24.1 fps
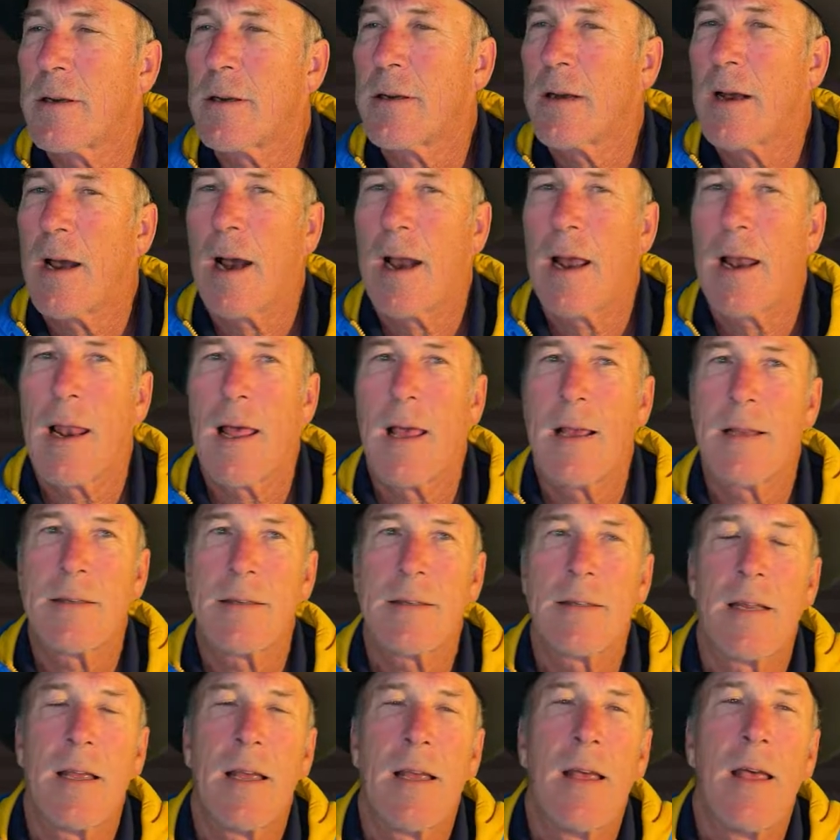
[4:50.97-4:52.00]

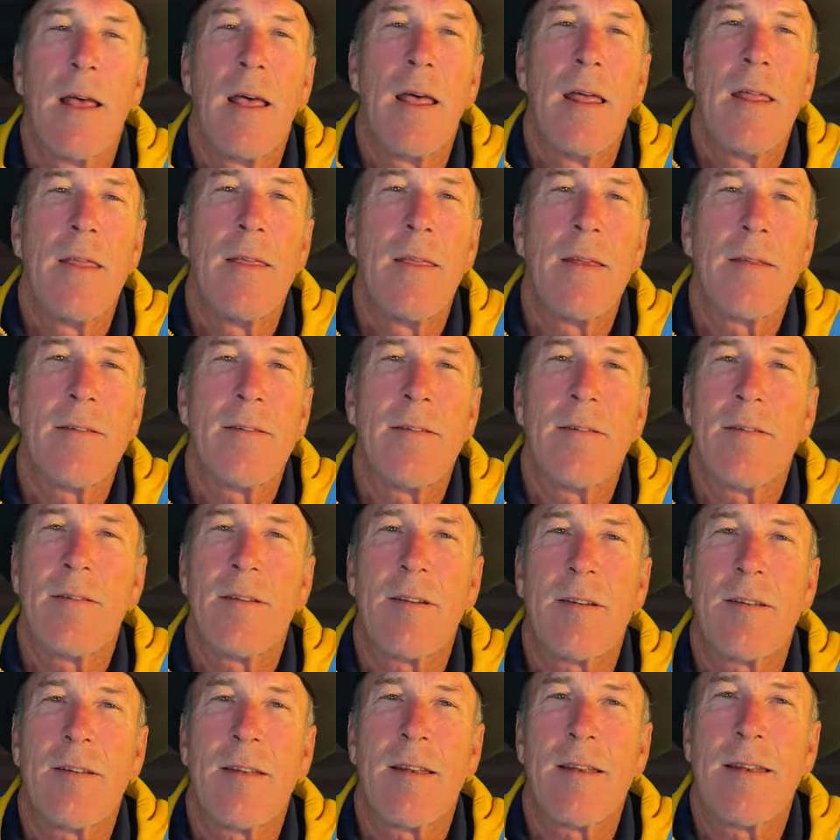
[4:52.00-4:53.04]
highlights. This is
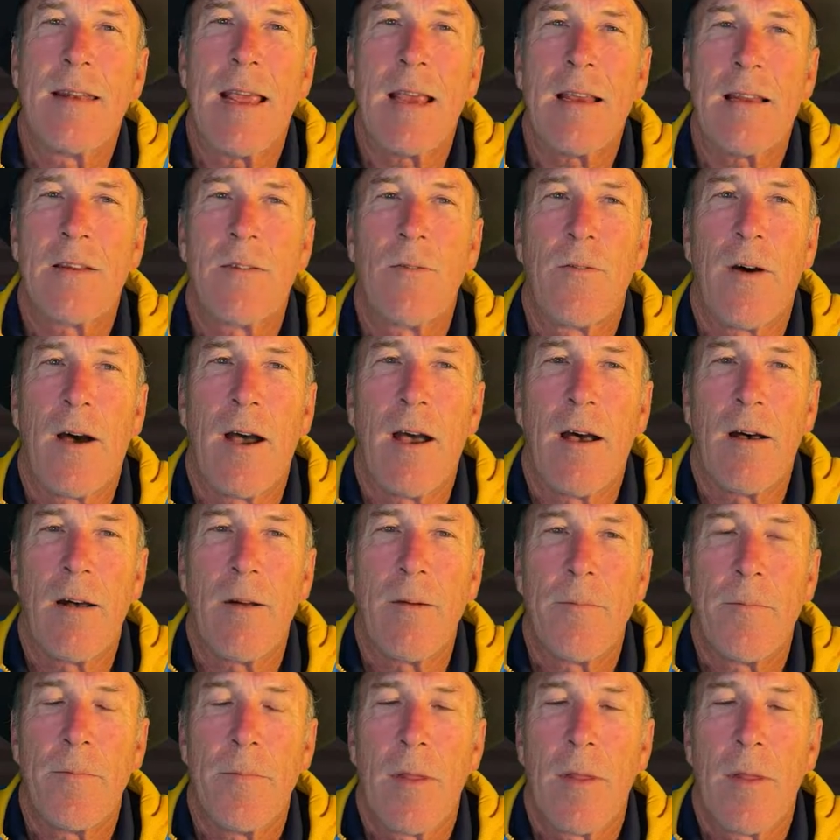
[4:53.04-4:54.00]
just a text file.